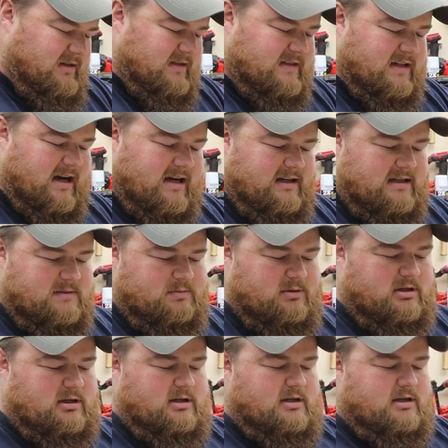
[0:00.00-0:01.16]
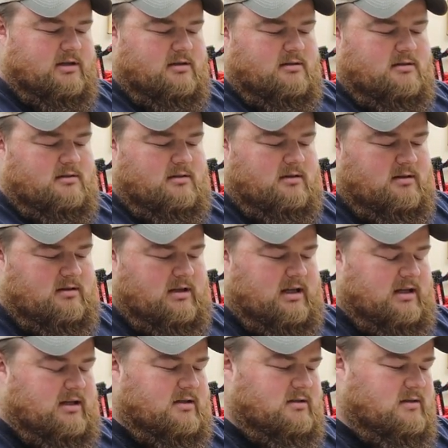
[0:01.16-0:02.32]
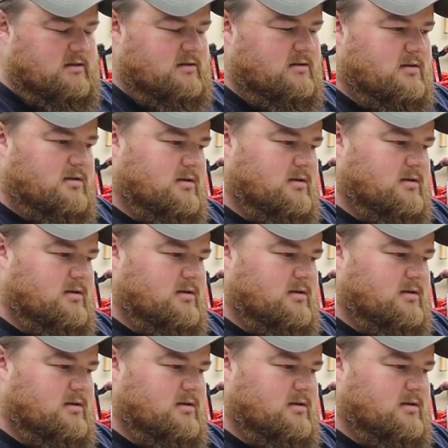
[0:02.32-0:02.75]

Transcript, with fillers: The siding is put on and